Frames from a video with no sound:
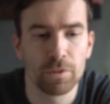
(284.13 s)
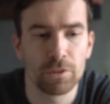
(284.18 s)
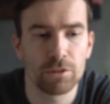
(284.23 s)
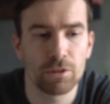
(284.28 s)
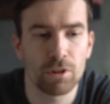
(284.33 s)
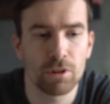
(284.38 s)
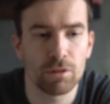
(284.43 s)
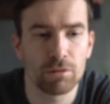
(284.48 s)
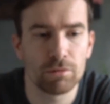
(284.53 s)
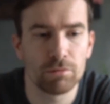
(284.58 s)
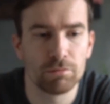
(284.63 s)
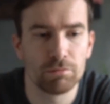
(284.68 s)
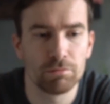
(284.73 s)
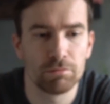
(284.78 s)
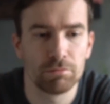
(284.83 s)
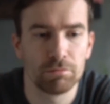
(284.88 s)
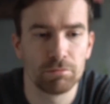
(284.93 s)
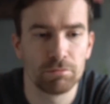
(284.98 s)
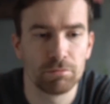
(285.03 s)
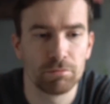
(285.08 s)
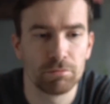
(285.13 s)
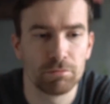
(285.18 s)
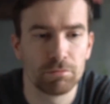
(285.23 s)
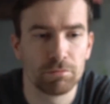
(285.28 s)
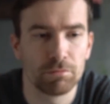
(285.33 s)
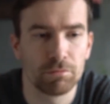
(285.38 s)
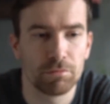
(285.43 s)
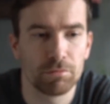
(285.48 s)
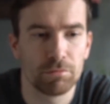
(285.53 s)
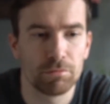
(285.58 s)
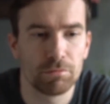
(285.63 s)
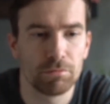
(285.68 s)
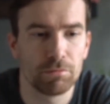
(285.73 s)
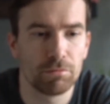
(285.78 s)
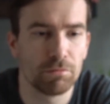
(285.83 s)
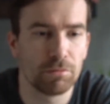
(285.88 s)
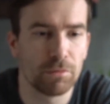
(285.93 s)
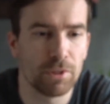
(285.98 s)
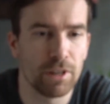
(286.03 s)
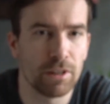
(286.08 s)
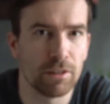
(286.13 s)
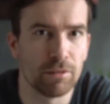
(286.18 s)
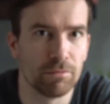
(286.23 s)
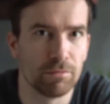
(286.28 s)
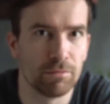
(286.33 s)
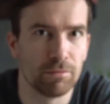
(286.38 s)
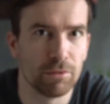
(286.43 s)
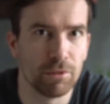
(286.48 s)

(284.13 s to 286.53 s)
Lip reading: So yeah,